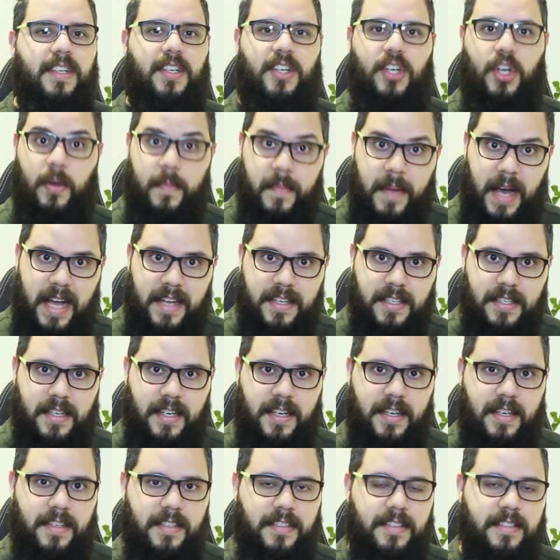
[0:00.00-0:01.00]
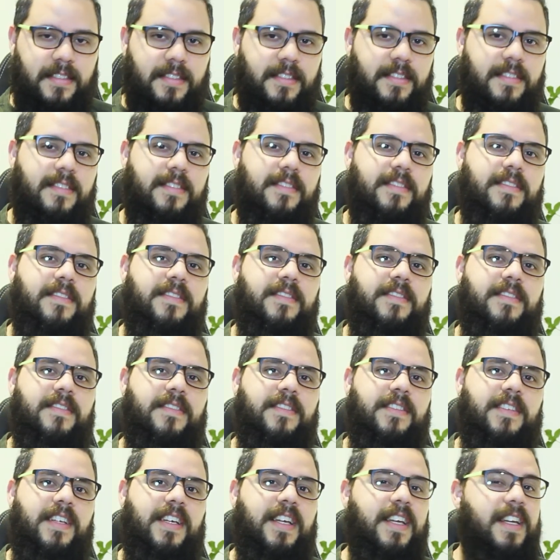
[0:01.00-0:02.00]
No manches.
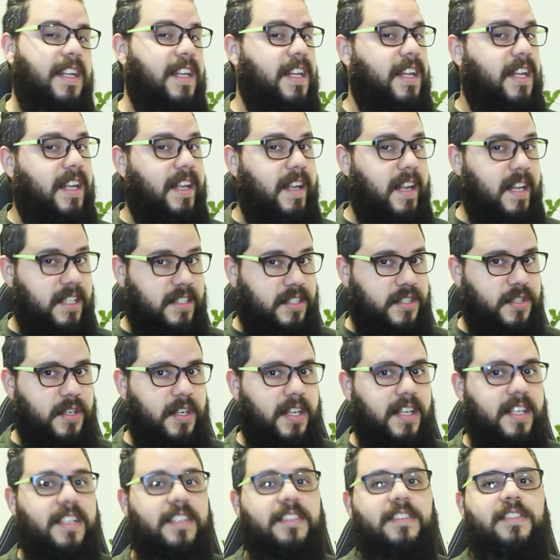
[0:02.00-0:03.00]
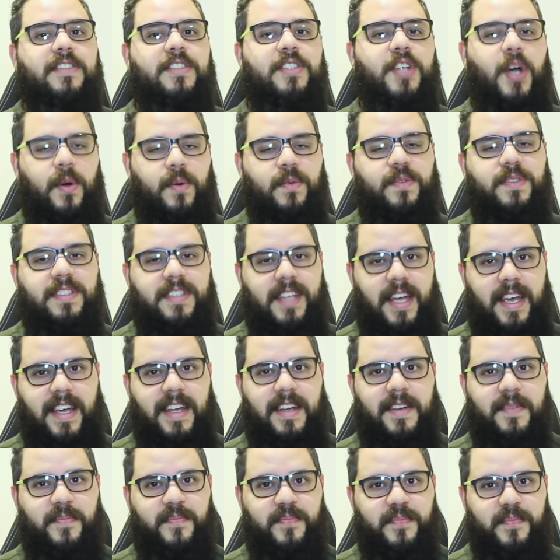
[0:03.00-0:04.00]
Literally, don't stay.
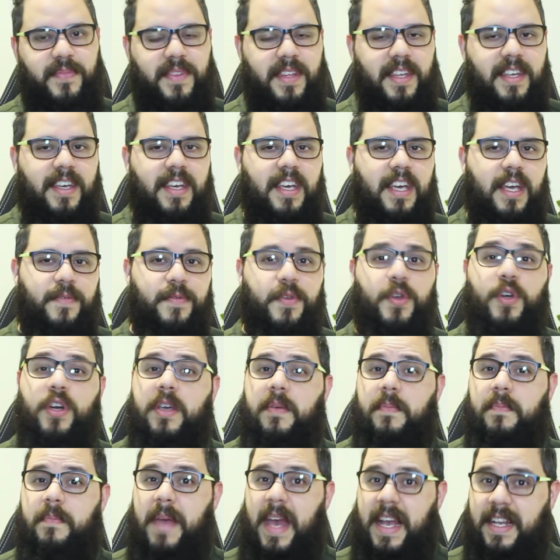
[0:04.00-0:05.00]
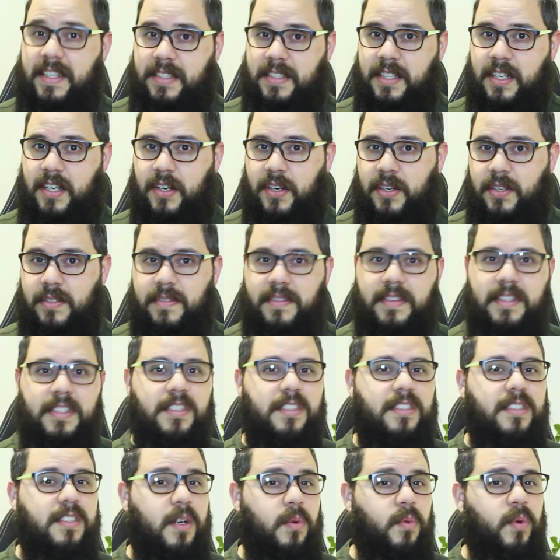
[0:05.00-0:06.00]
If you're in Mexico, this
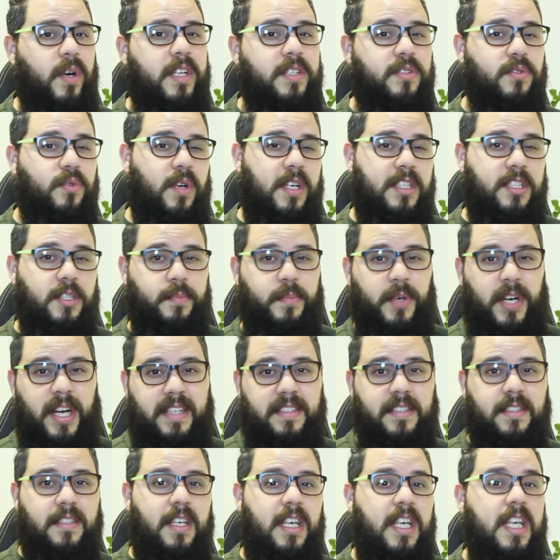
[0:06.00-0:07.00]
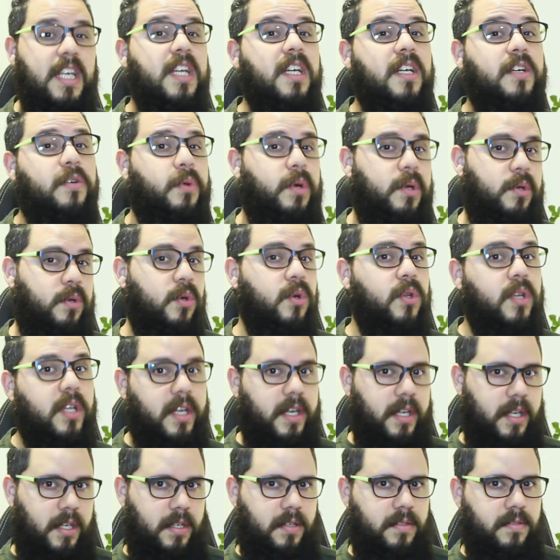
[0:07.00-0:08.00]
is a way to express
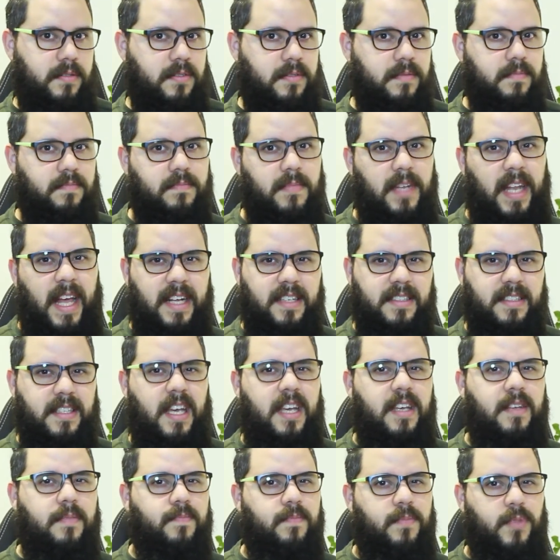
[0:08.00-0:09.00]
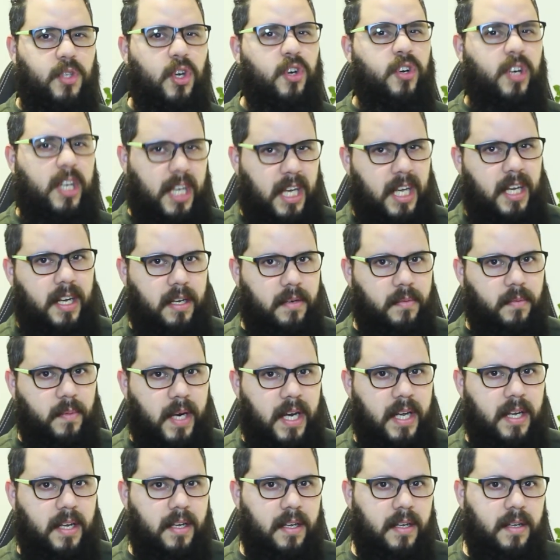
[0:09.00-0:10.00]
incredulity. Like saying, you're kidding,
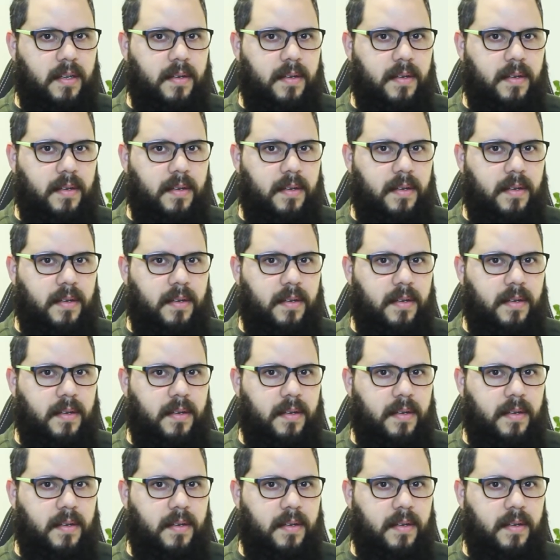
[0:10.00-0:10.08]
right?